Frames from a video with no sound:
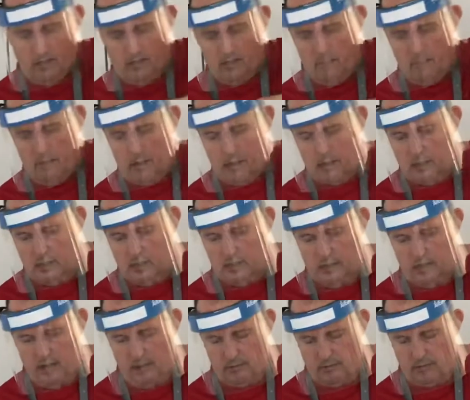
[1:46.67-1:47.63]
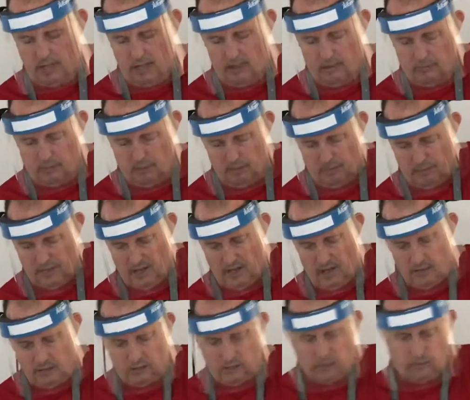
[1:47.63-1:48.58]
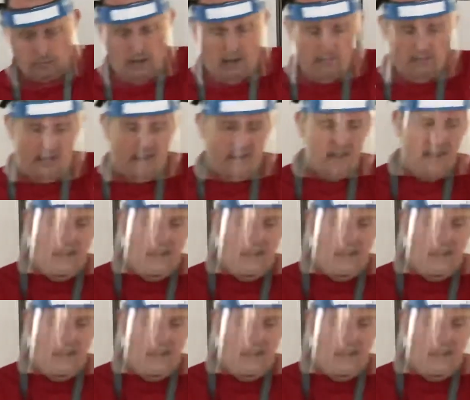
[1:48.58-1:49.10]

that messes it up can have somebody else's maybe.